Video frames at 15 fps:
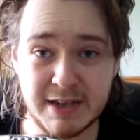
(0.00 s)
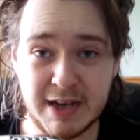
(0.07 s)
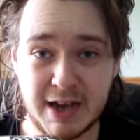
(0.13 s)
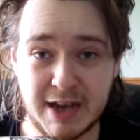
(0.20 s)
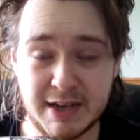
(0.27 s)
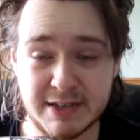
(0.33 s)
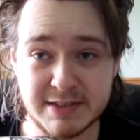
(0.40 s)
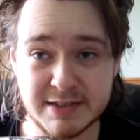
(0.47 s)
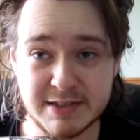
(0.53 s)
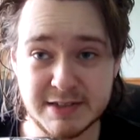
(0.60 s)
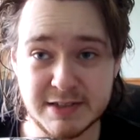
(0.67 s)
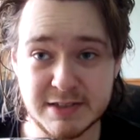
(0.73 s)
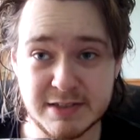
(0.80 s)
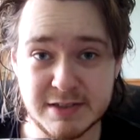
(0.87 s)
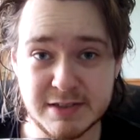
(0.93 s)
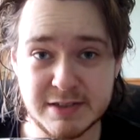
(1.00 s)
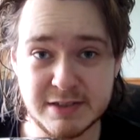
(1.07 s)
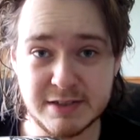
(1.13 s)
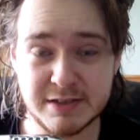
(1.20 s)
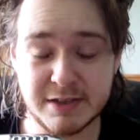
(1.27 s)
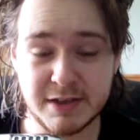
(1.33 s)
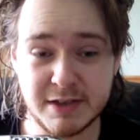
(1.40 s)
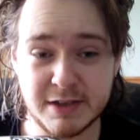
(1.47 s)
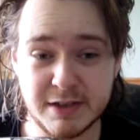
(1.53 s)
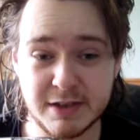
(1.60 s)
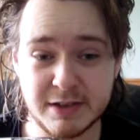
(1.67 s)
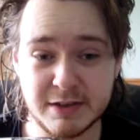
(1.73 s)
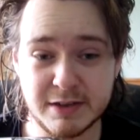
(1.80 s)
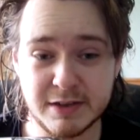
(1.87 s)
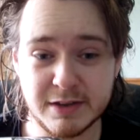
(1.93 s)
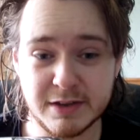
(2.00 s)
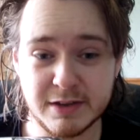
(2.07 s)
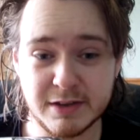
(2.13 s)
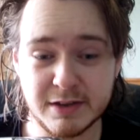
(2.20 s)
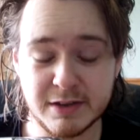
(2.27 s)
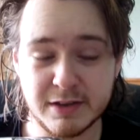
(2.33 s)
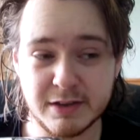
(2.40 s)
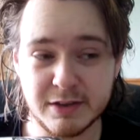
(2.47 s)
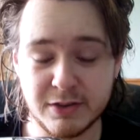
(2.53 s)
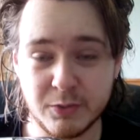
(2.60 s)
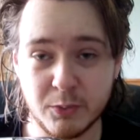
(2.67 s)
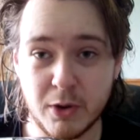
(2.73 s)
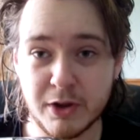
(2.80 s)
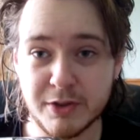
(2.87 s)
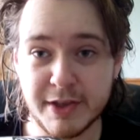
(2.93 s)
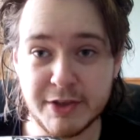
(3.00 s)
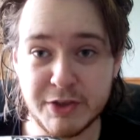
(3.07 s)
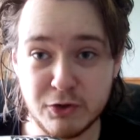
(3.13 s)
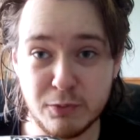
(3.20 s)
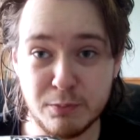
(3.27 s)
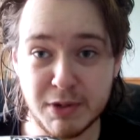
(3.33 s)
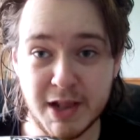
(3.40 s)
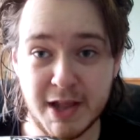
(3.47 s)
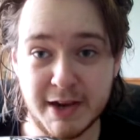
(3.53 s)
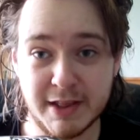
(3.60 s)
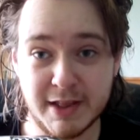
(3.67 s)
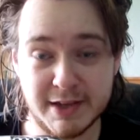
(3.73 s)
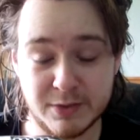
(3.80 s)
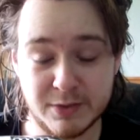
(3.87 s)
as the one that you play, like